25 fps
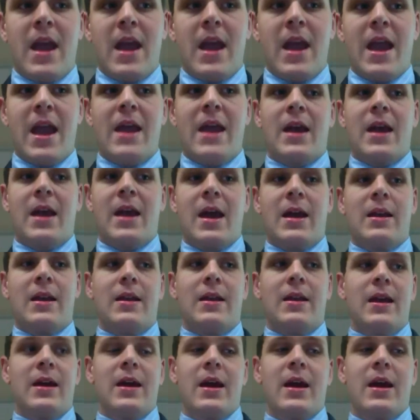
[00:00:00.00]
And
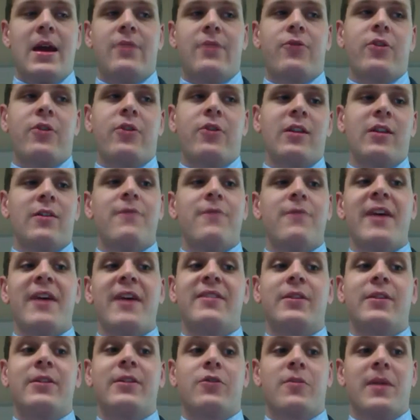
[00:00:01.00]
and it, it's really it's a
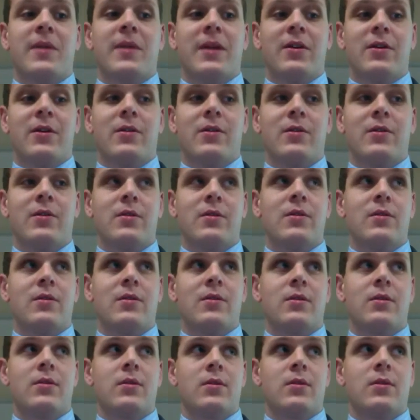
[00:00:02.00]
vested remainder
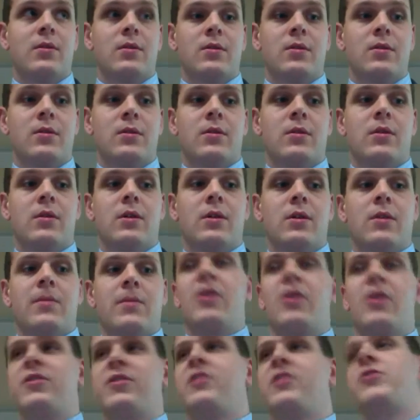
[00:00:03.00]

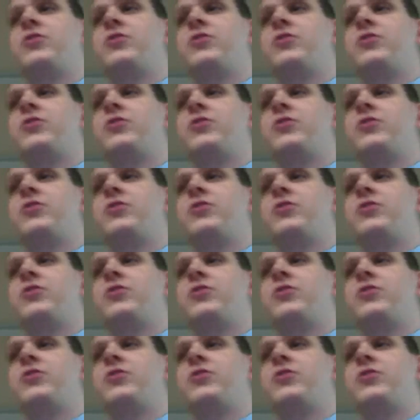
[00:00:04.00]
because it's